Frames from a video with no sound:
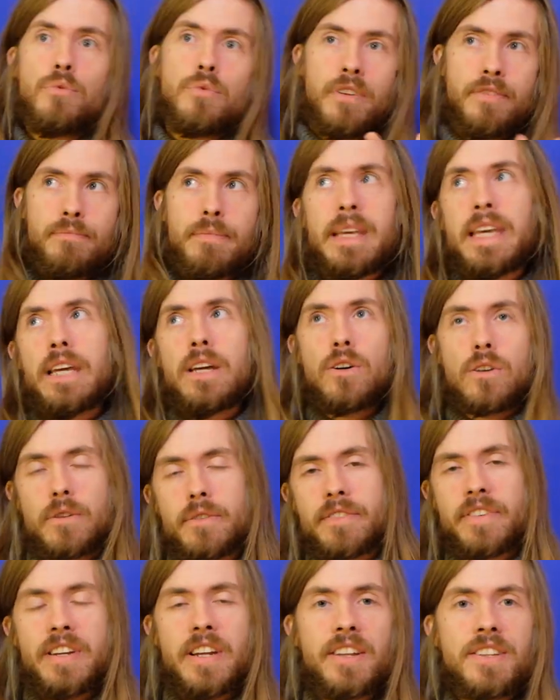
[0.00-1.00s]
with me or
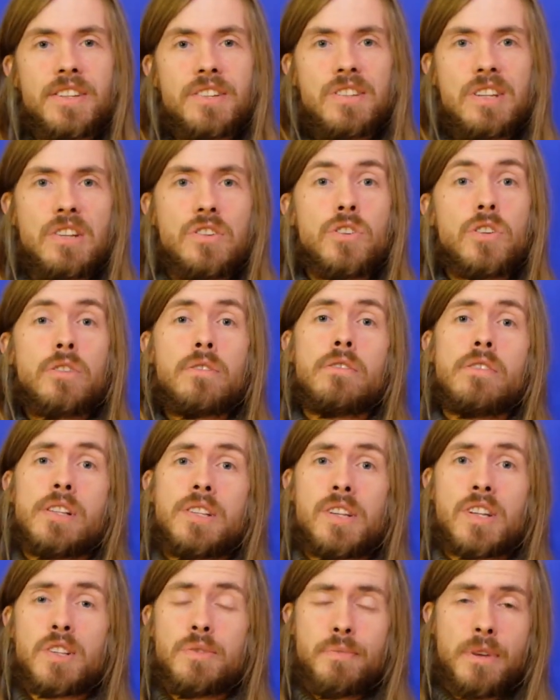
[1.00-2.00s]
with another teacher who
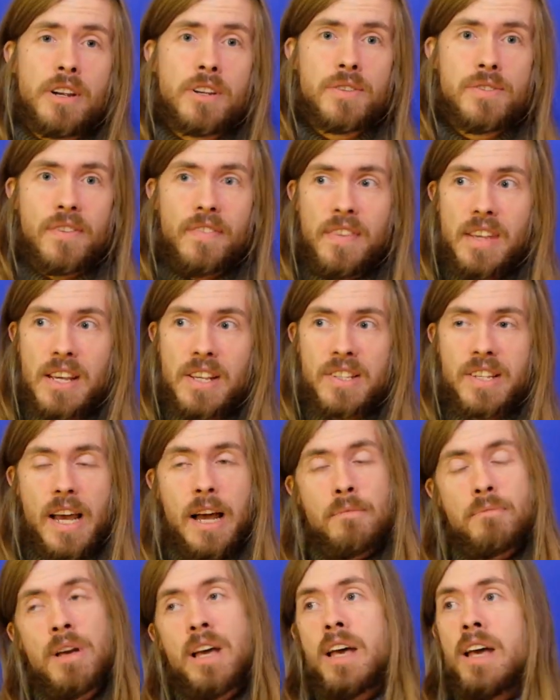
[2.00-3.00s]
has experience with the exam,